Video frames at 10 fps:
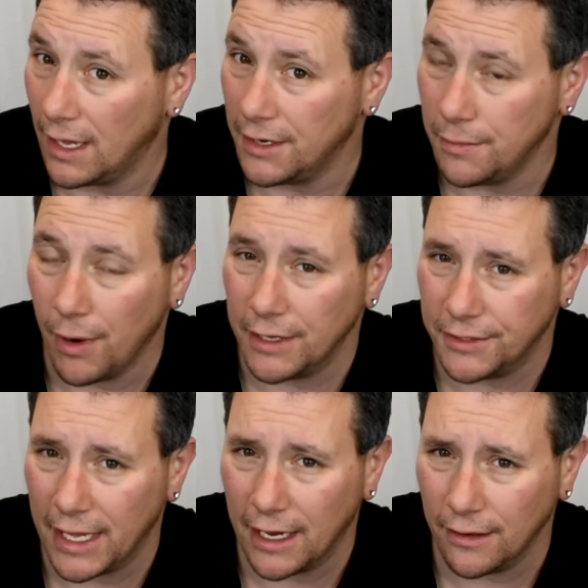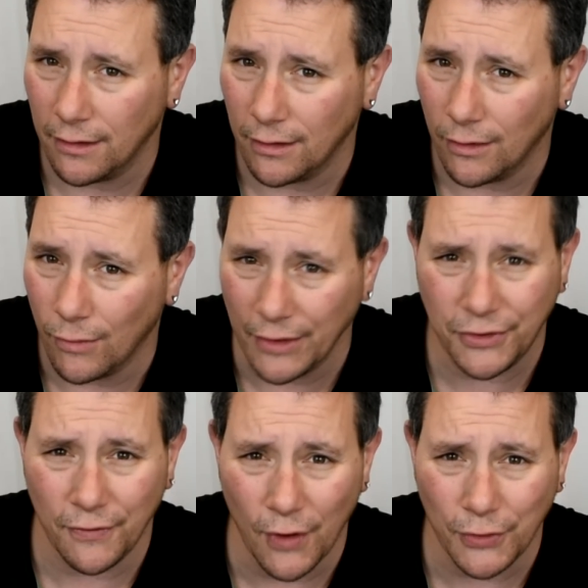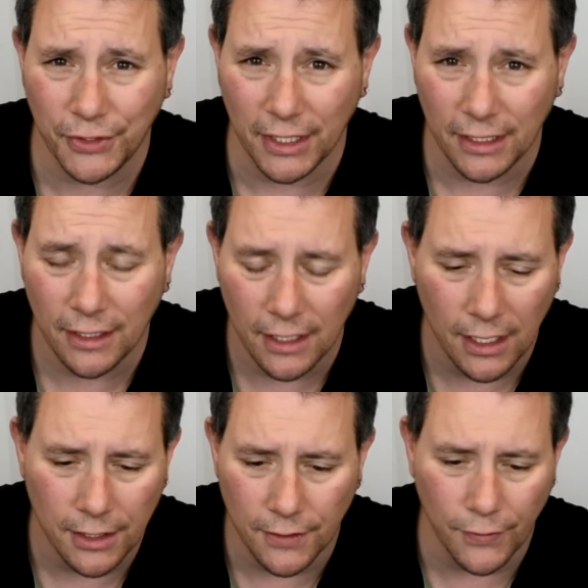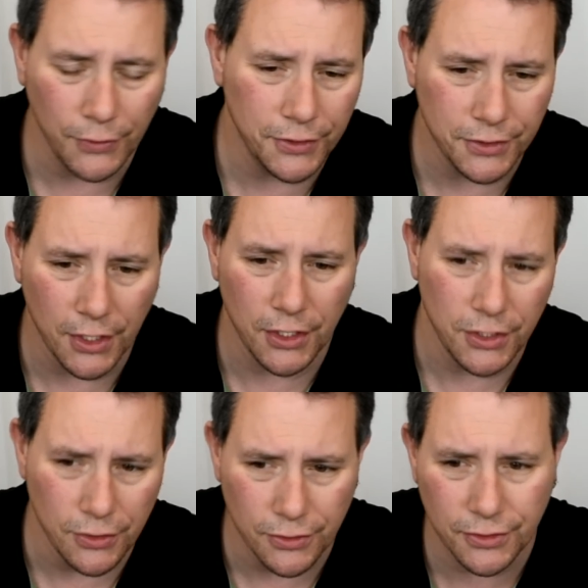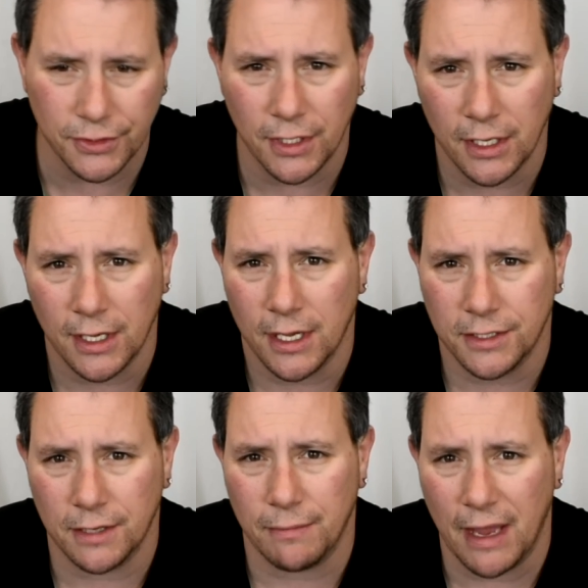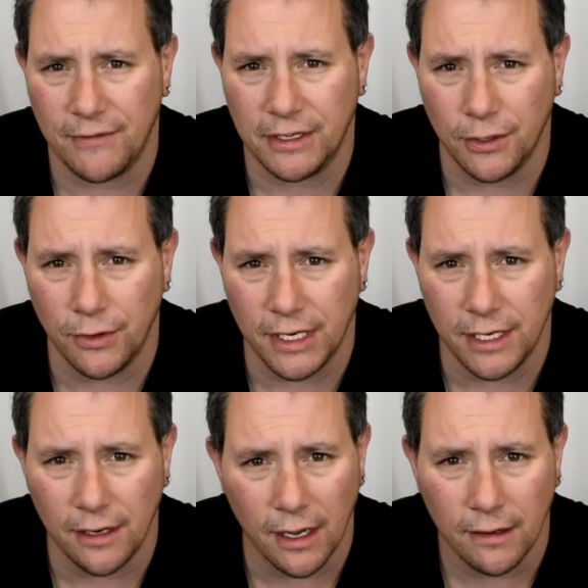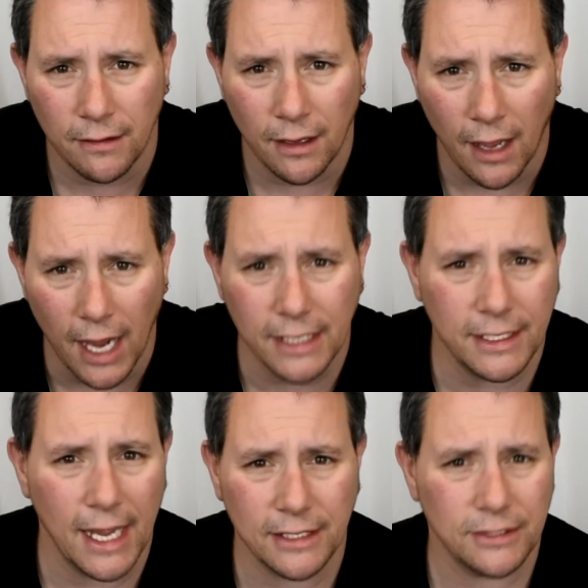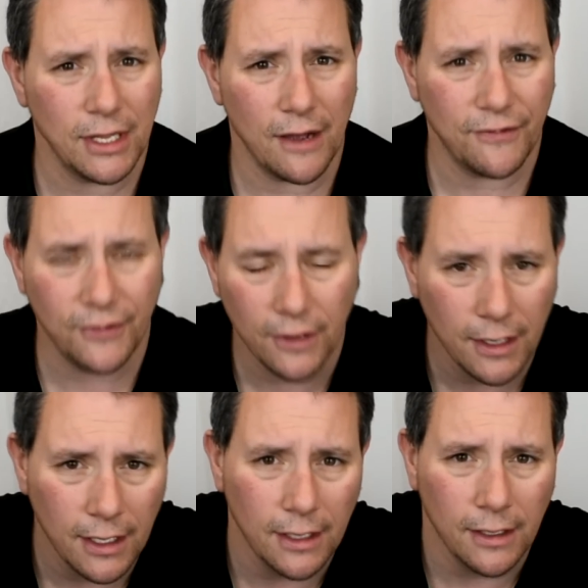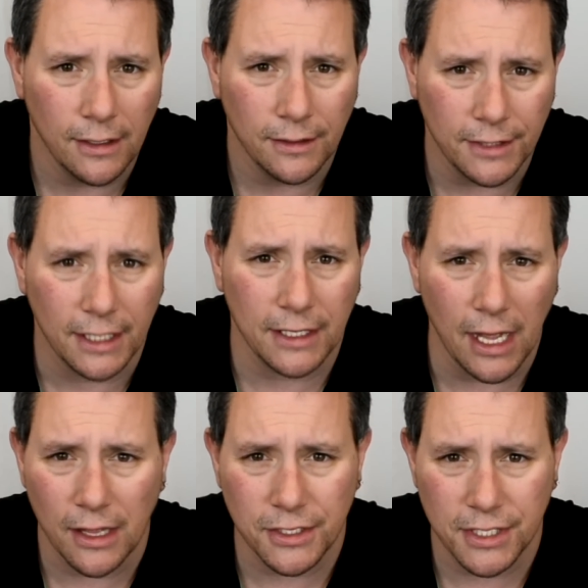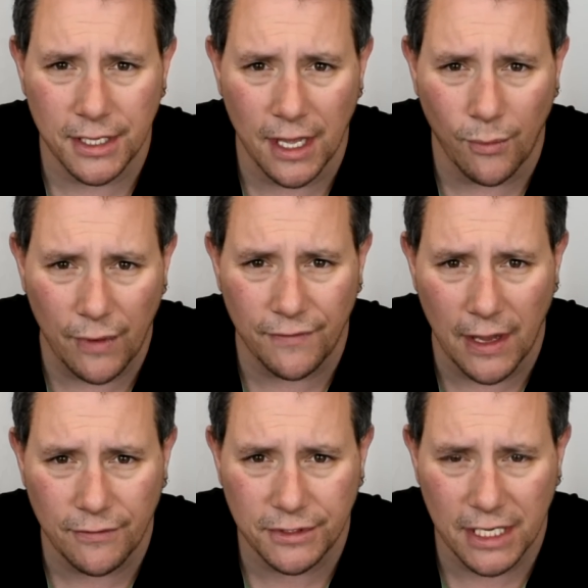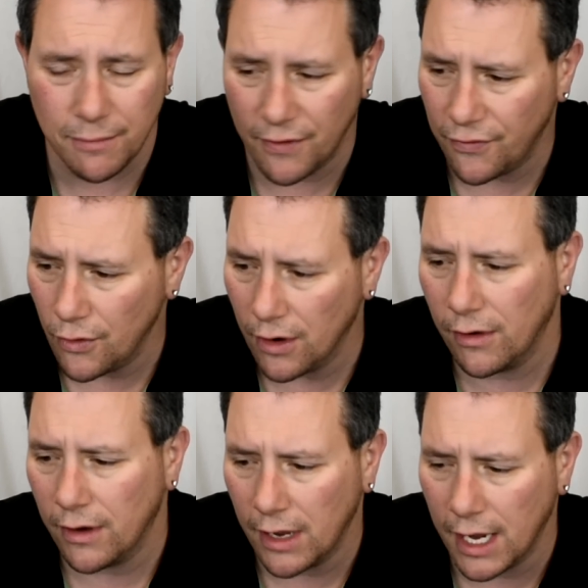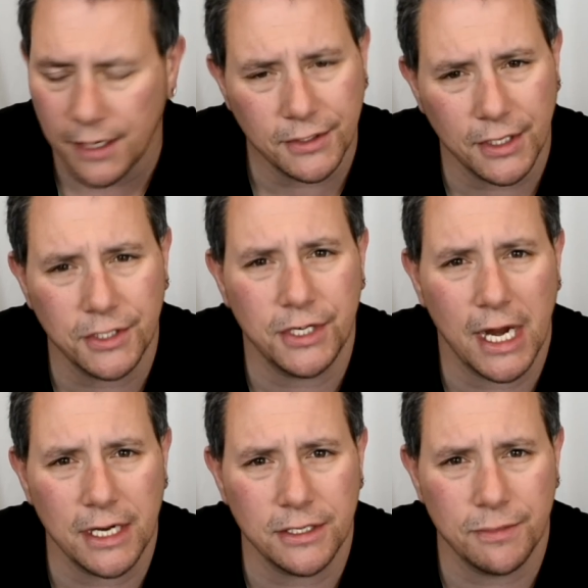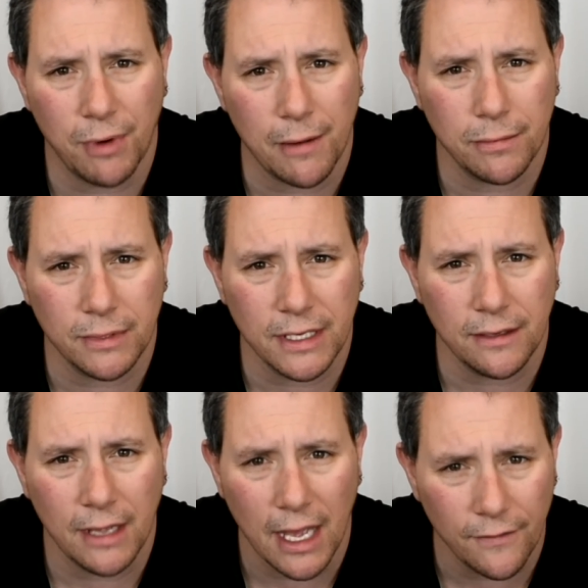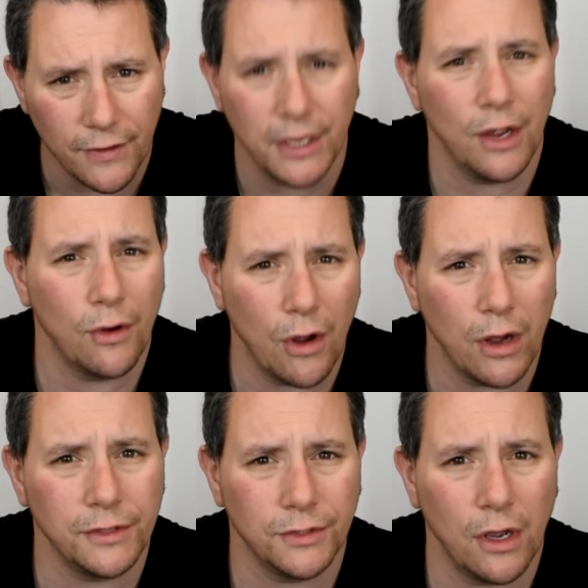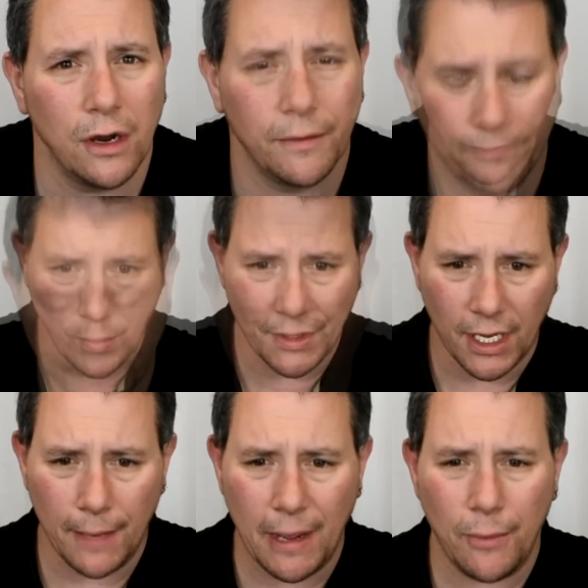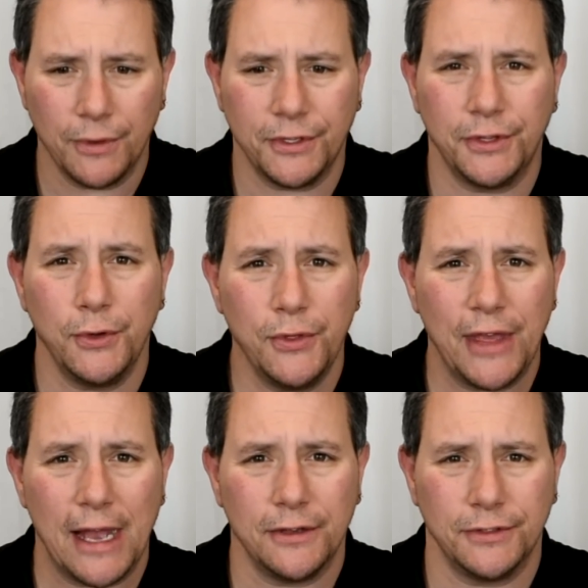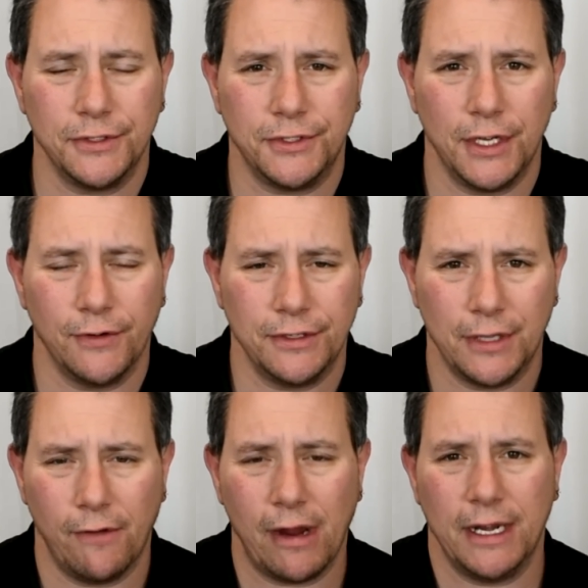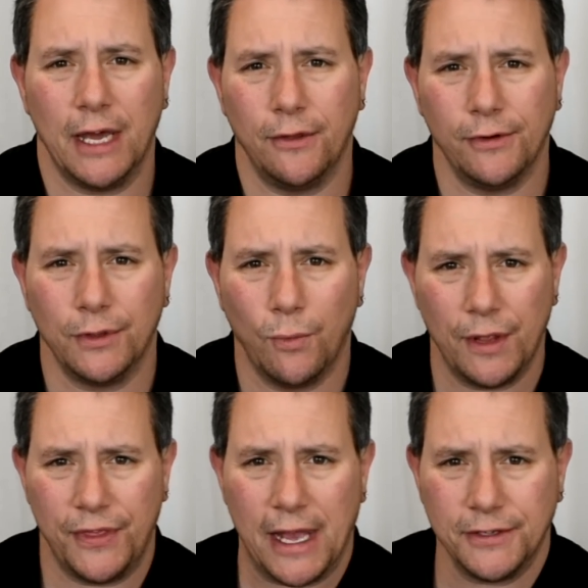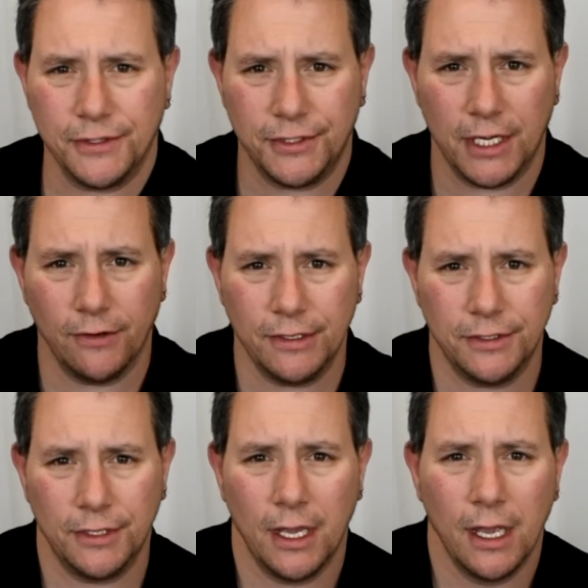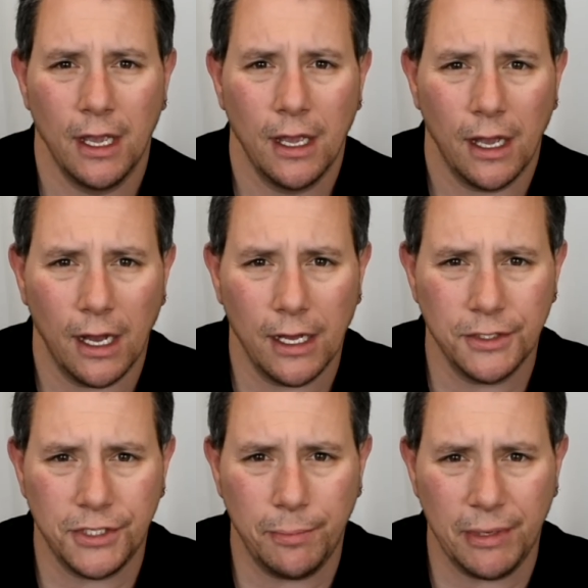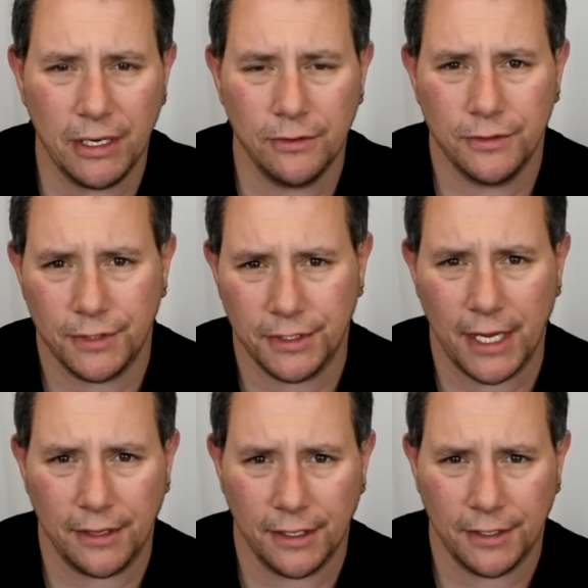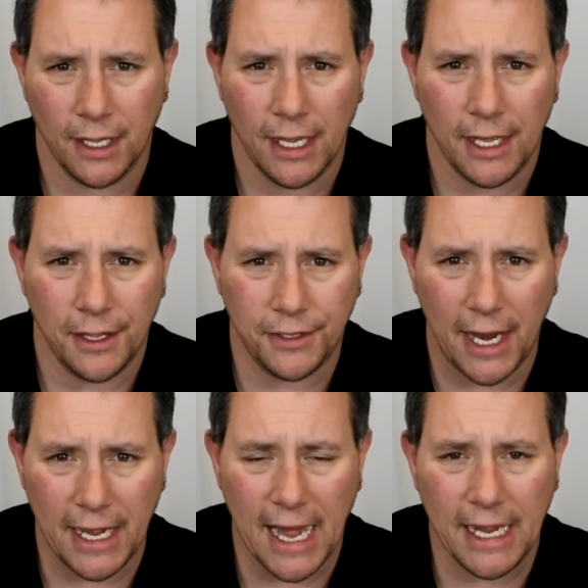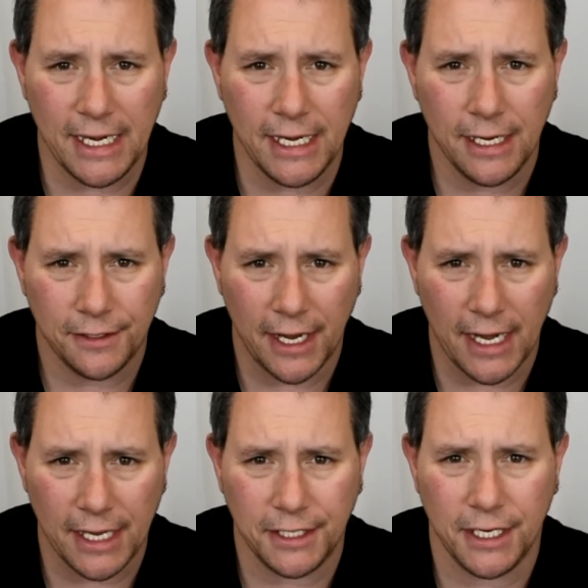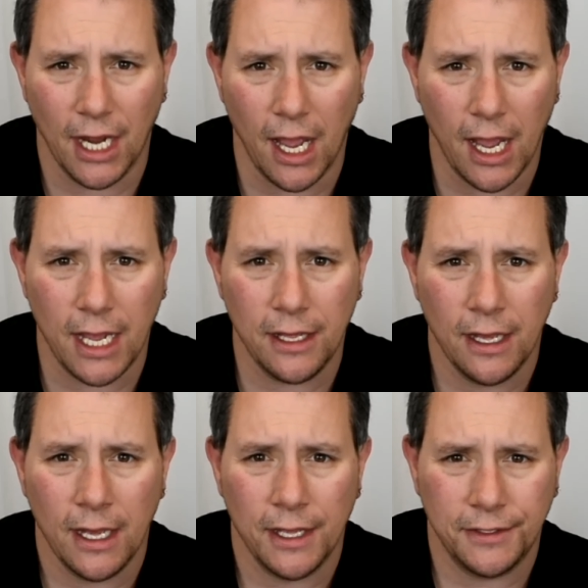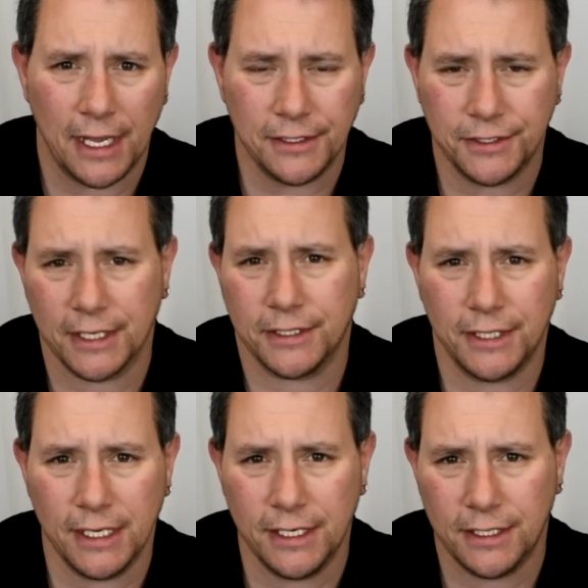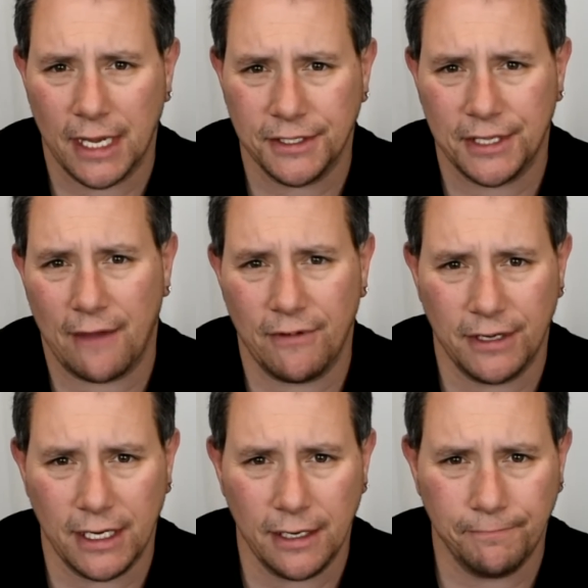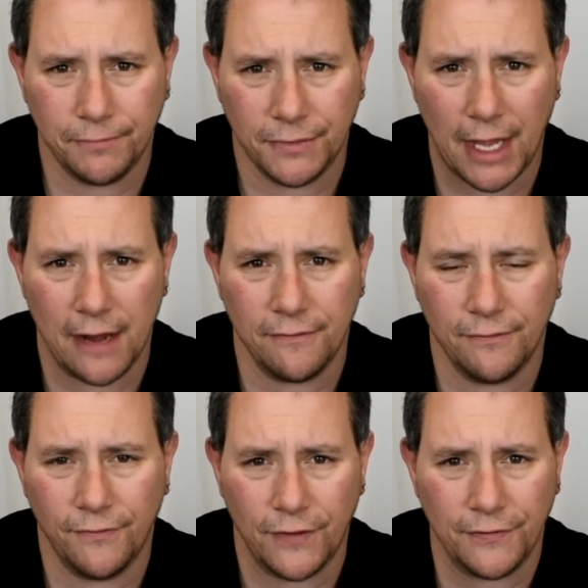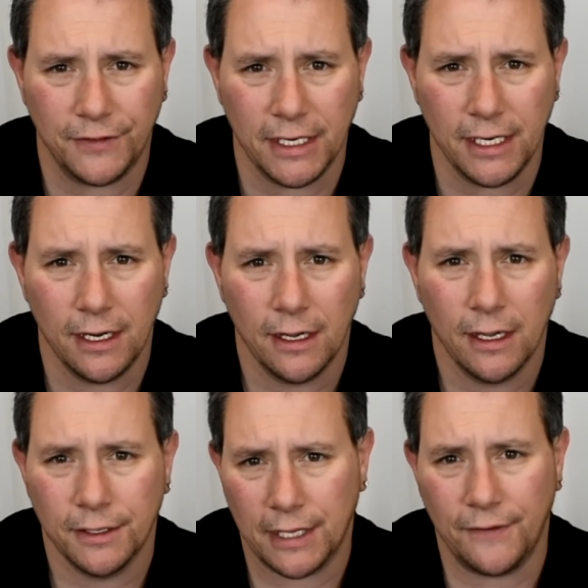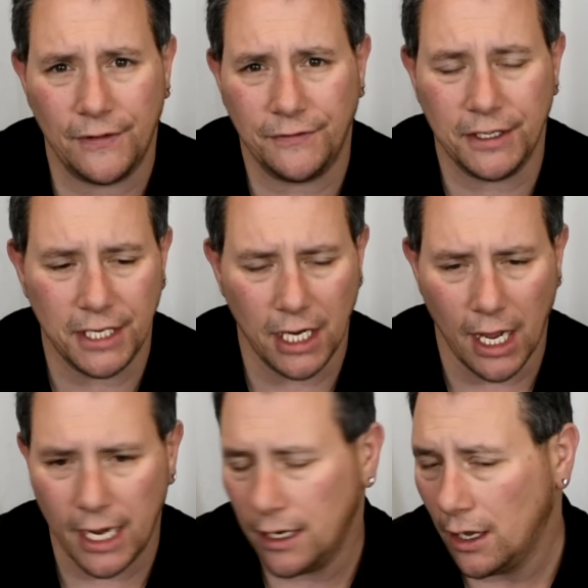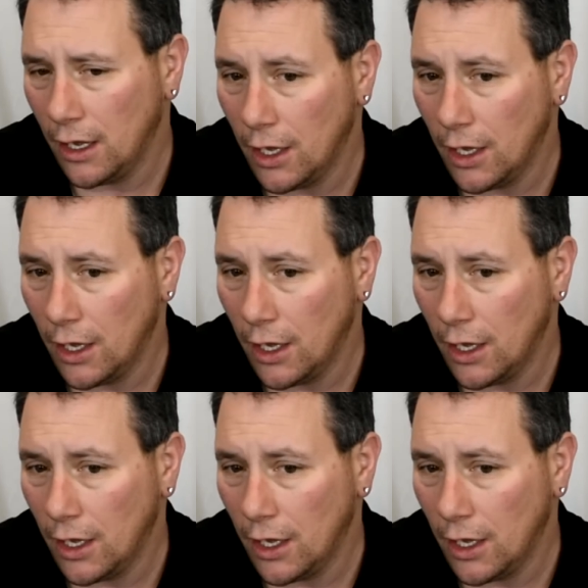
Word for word: And you're probably thinking, what's the Volta? The Volta is going to use some heavy duty, high tech stuff, technology that we've never seen before. And it's going to change probably how video cards are. When they come out with the 2000 series, now right now they're in the 1000 series uh, GPUs, the, the, the 1080, 1080 Ti, 1060, 1070, 1050, 1050 Ti.